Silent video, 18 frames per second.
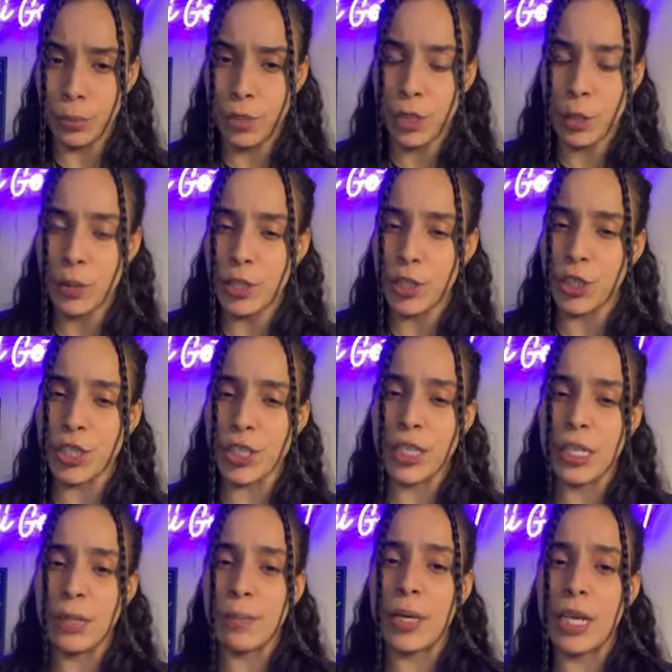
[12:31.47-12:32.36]
So it's just
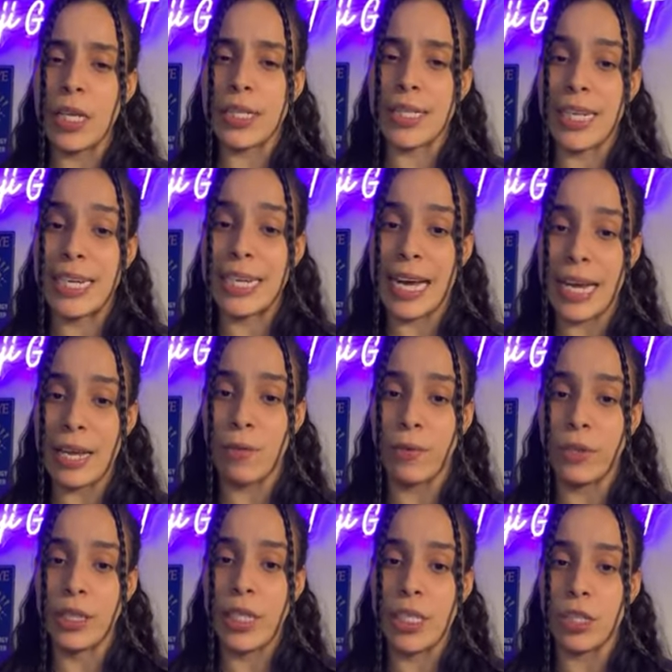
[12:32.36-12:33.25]
going to be tonight
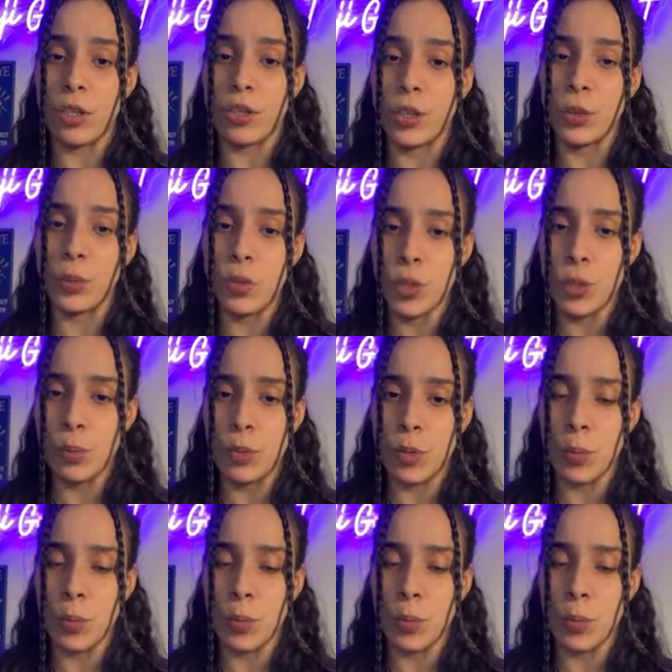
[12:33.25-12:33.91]
released on YouTube.